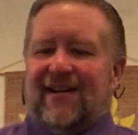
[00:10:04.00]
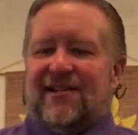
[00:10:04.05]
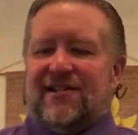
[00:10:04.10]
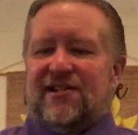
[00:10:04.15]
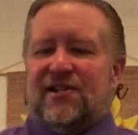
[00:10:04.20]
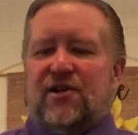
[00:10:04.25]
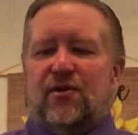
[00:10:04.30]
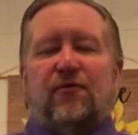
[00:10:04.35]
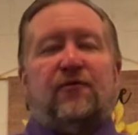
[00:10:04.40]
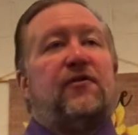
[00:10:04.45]

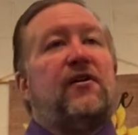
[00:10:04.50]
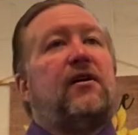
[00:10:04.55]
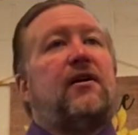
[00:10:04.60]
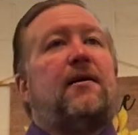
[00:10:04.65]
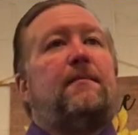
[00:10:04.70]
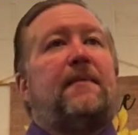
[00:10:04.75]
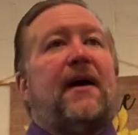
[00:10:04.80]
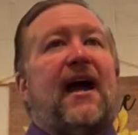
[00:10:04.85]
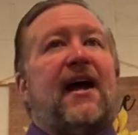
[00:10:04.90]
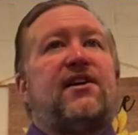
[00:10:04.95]
Do you feel
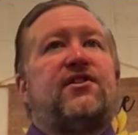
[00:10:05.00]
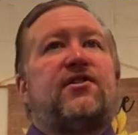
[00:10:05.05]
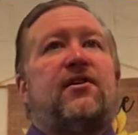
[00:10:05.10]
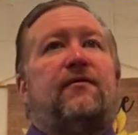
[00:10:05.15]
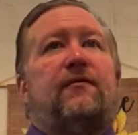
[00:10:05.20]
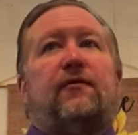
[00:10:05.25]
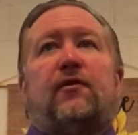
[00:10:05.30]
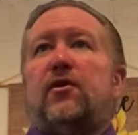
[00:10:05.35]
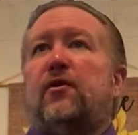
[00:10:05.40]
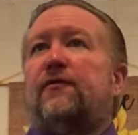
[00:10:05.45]

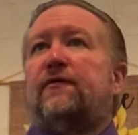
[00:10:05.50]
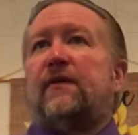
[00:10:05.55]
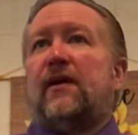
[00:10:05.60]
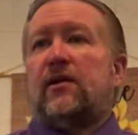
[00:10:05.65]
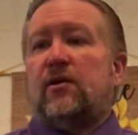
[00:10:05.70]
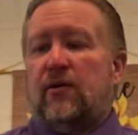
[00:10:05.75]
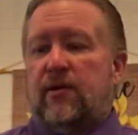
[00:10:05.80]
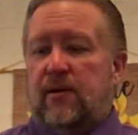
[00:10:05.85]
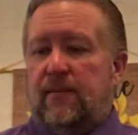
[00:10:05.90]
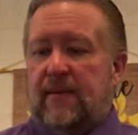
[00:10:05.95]
compassion for your
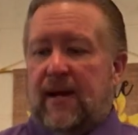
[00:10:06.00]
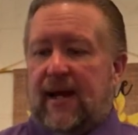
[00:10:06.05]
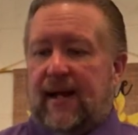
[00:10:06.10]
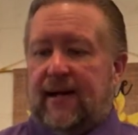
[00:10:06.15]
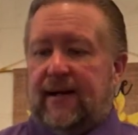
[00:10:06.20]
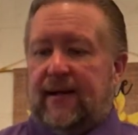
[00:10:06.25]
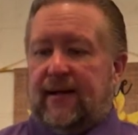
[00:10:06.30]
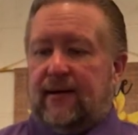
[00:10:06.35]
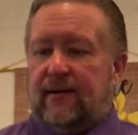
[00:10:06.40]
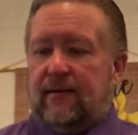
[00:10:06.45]
fellow
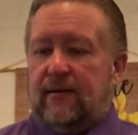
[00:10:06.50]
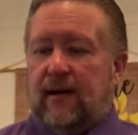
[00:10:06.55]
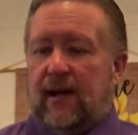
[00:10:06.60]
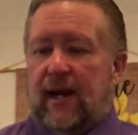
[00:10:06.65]
humanity